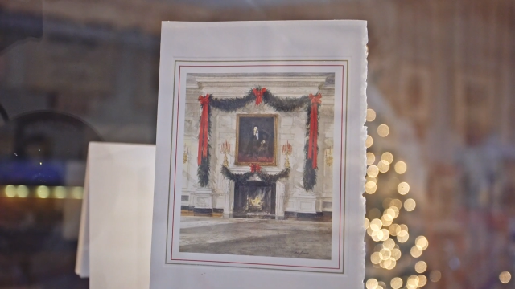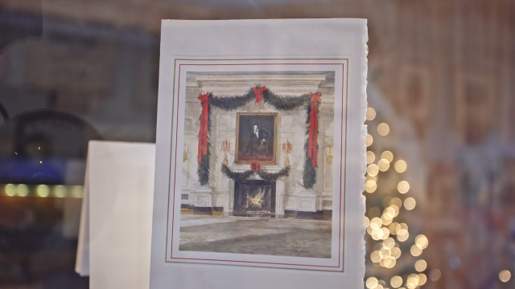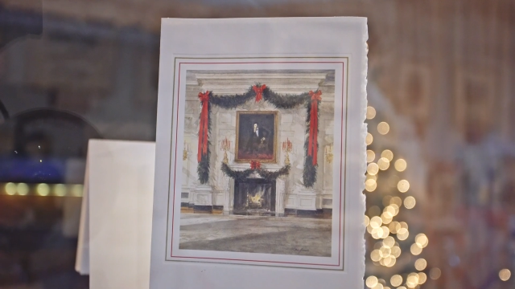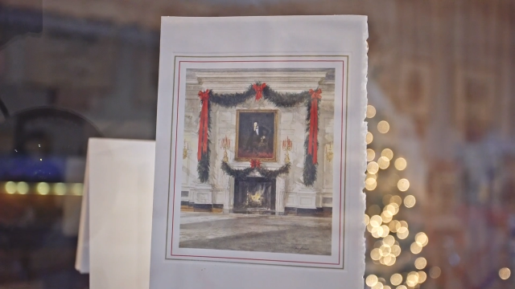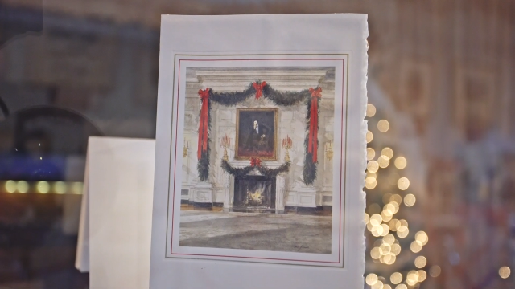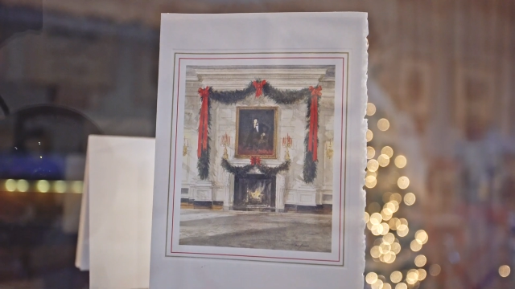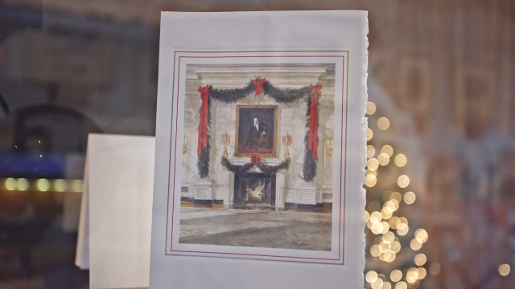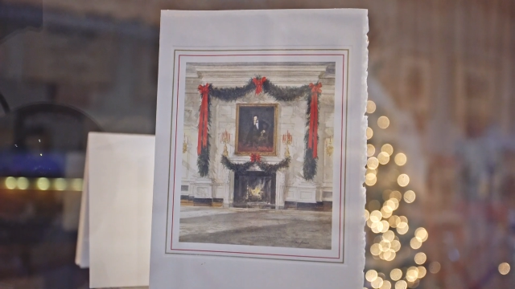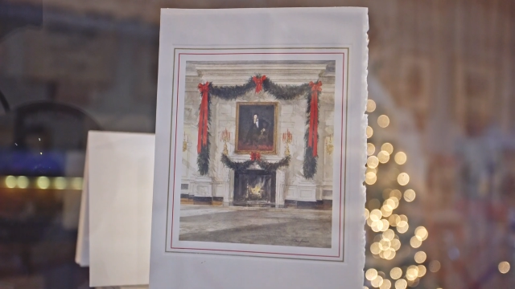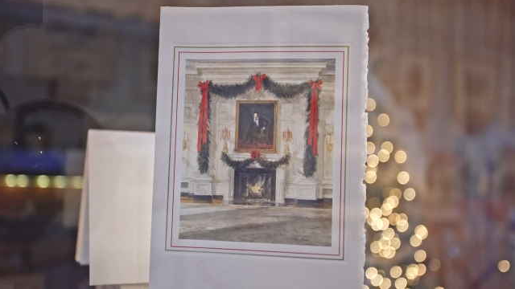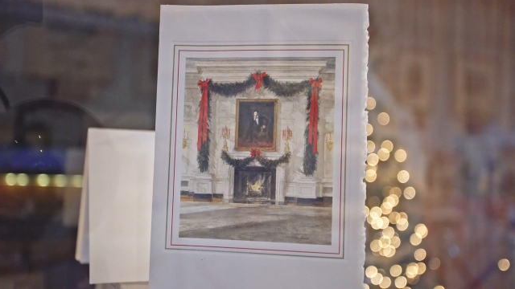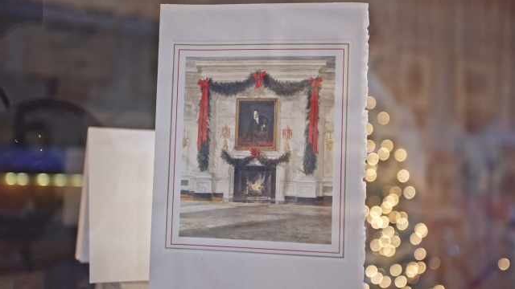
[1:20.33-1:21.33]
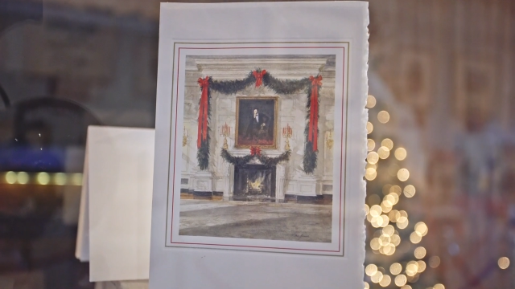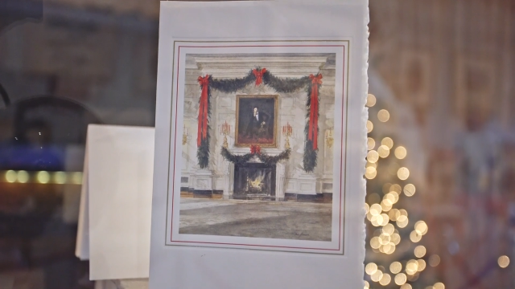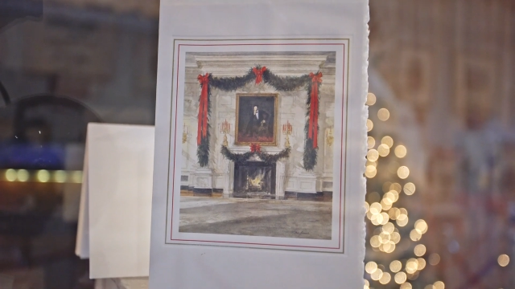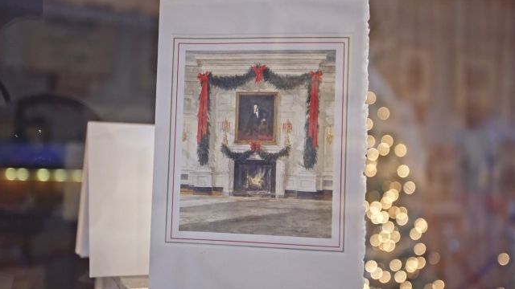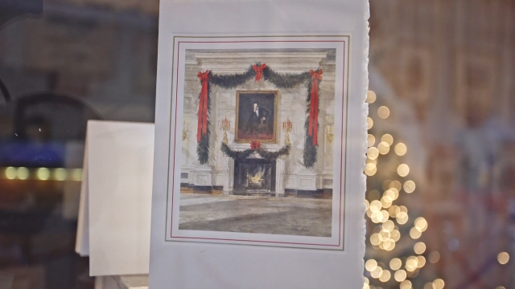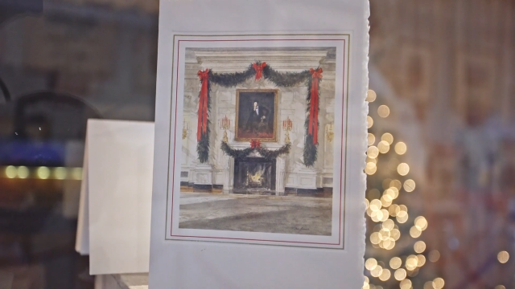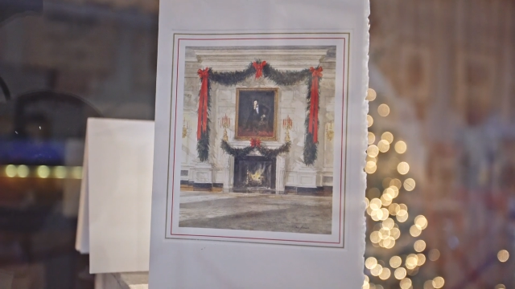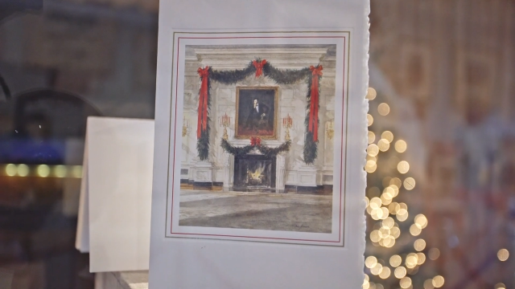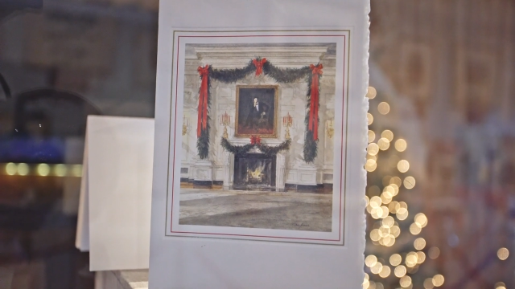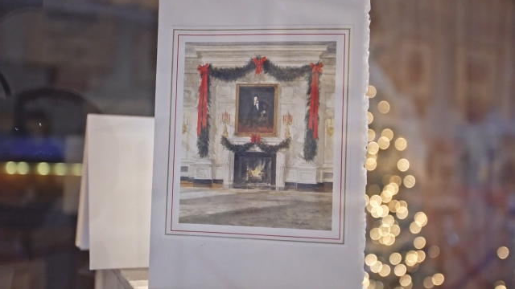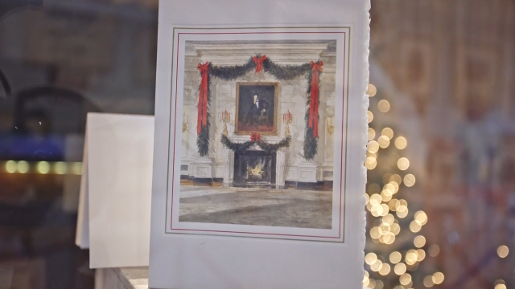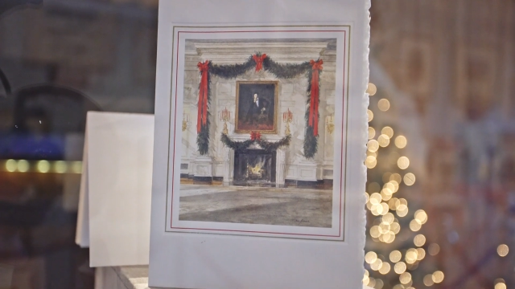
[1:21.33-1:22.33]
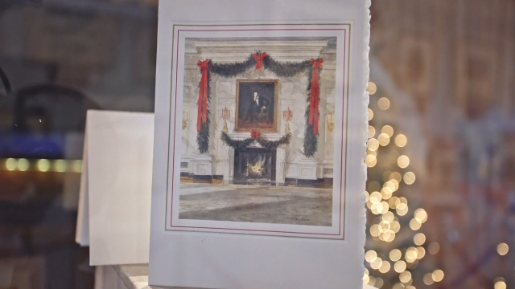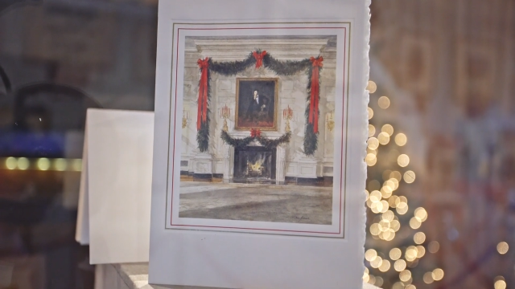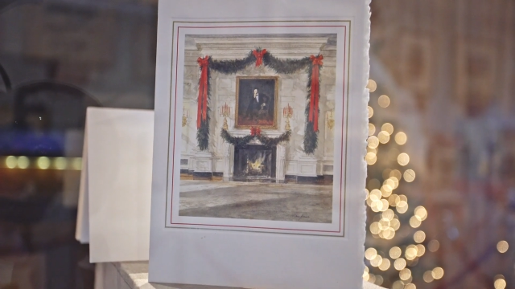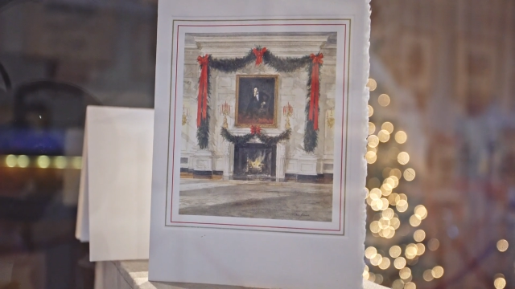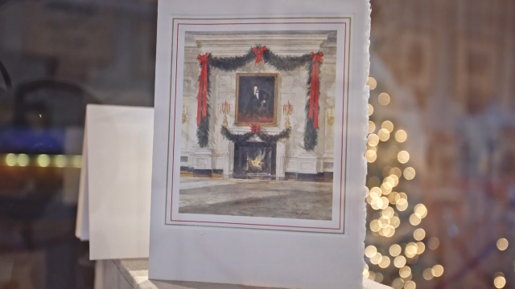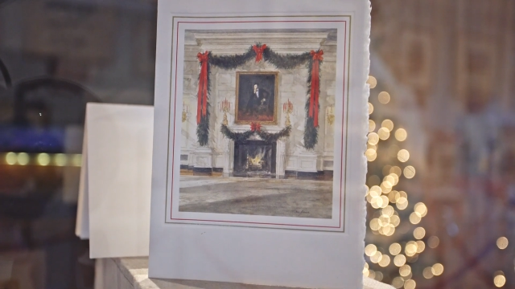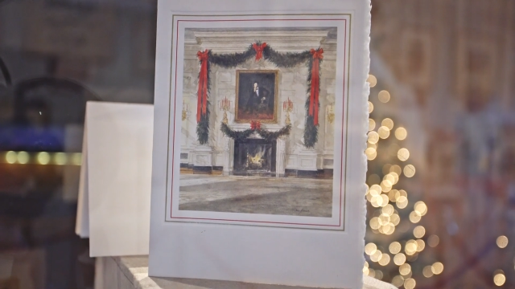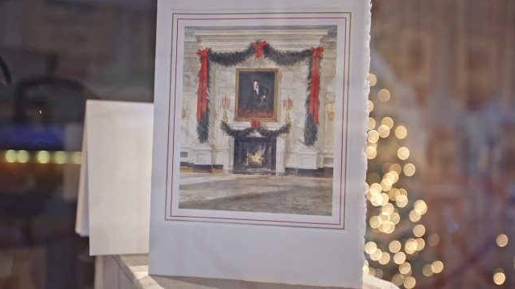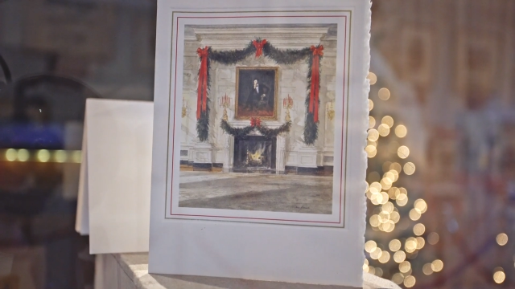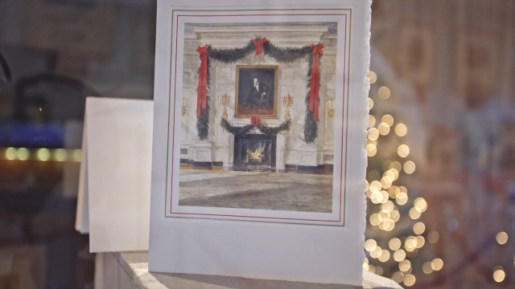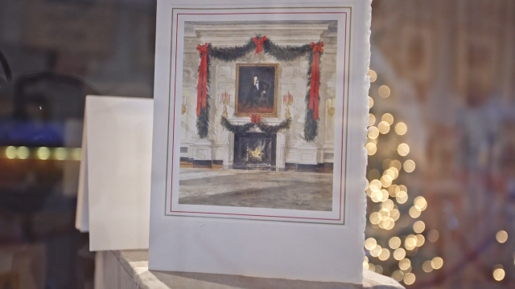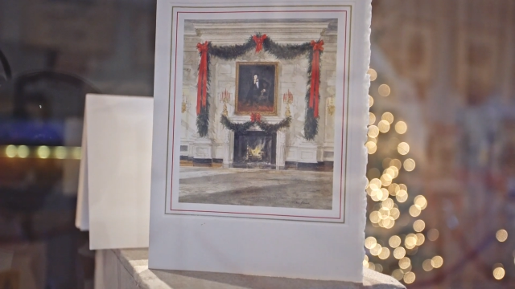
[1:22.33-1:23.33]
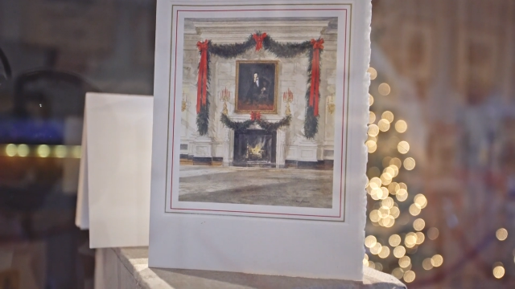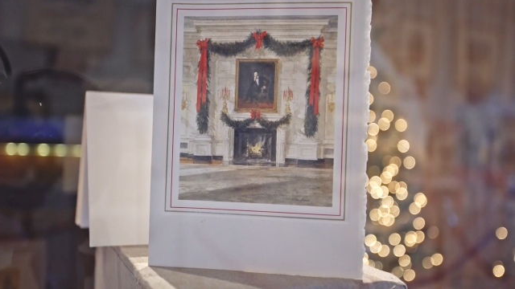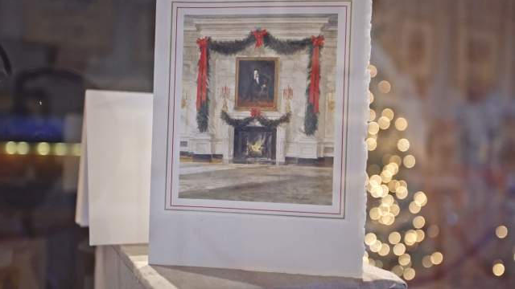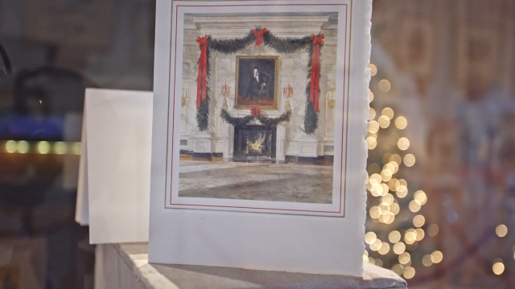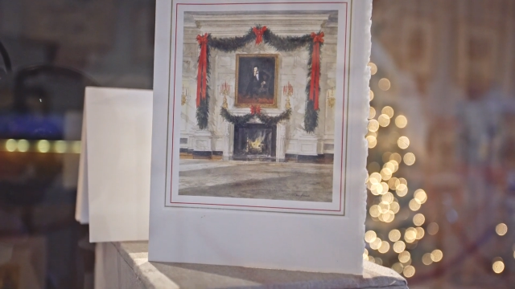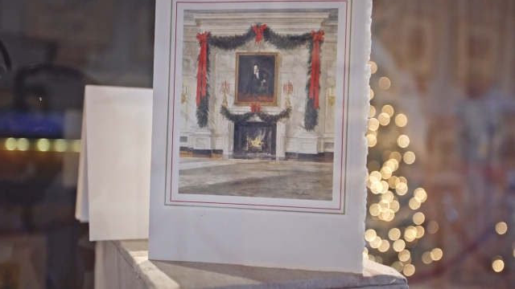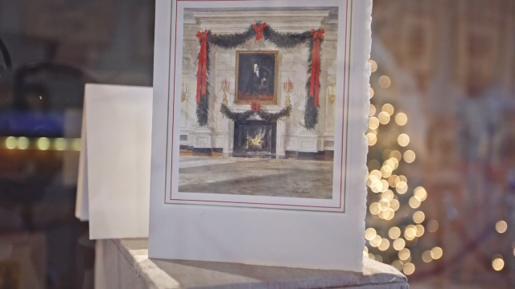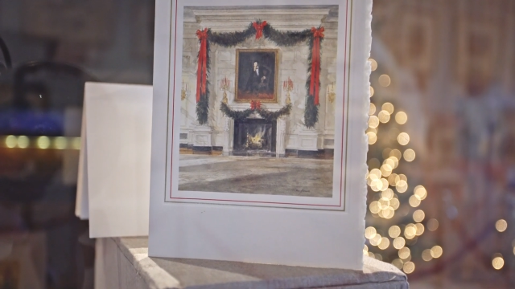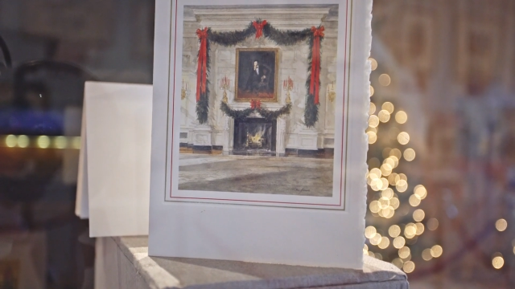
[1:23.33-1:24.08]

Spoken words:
[unreadable: no face in view]